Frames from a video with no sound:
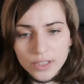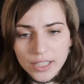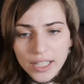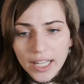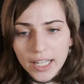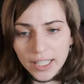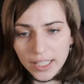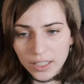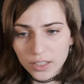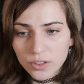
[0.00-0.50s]

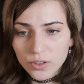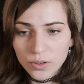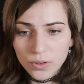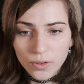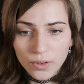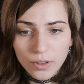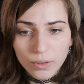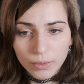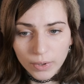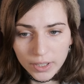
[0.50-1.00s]
that into
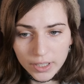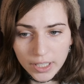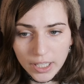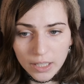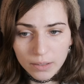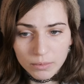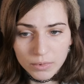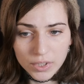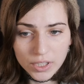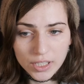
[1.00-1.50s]
the
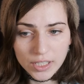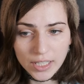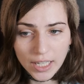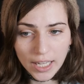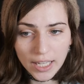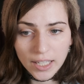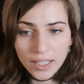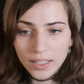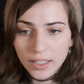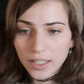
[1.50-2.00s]
runtime
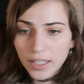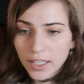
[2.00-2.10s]
state.